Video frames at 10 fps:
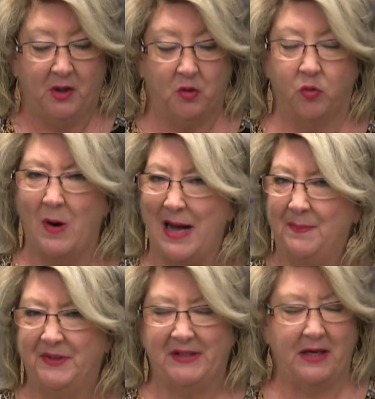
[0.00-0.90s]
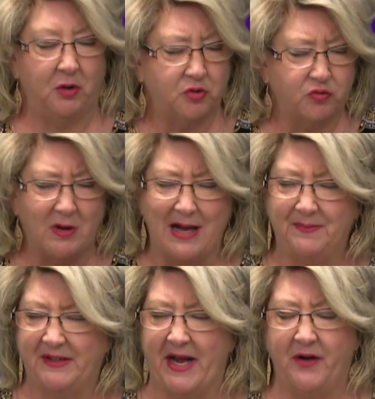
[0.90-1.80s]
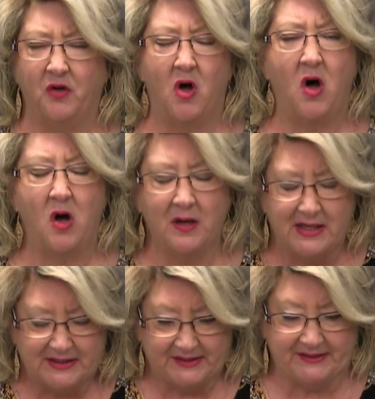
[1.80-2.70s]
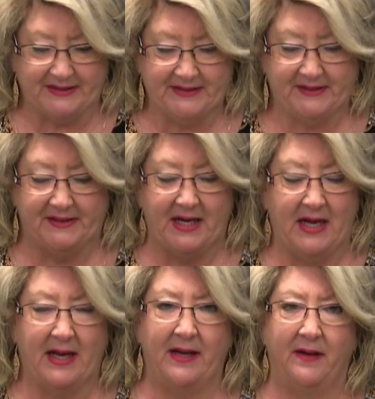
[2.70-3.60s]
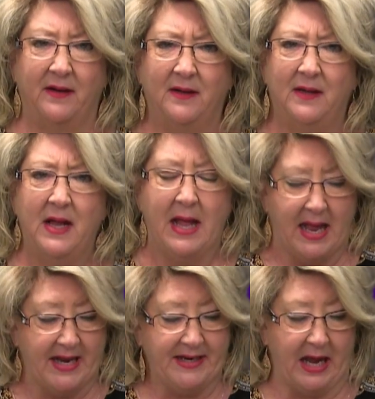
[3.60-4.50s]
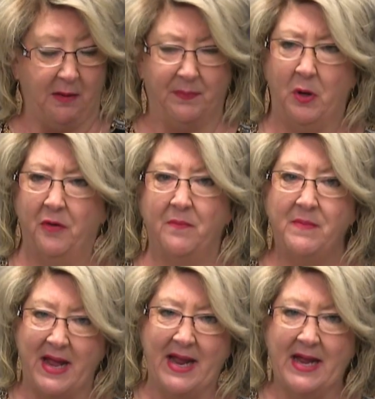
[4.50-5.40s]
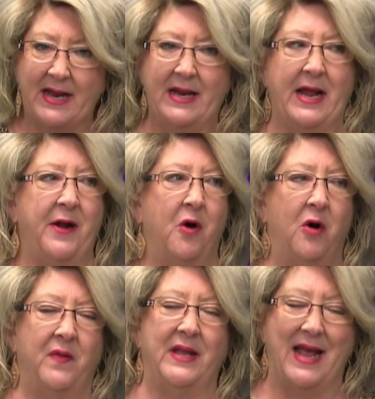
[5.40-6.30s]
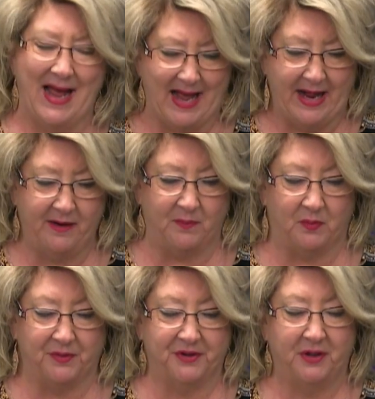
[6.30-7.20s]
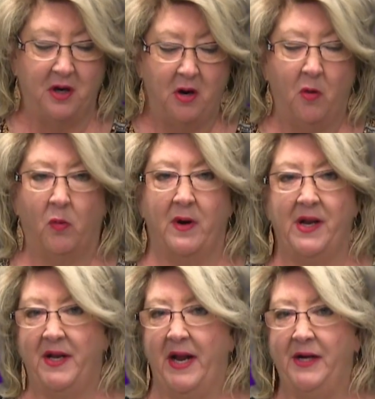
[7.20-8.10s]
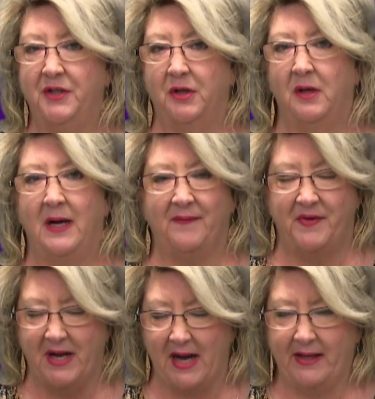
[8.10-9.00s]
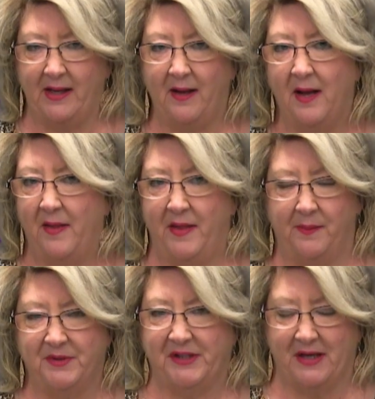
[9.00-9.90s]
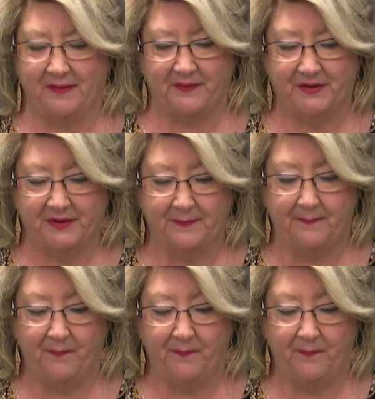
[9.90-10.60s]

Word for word: Crops, crops had long since died, and now both man and all the animals were in danger of dying themselves.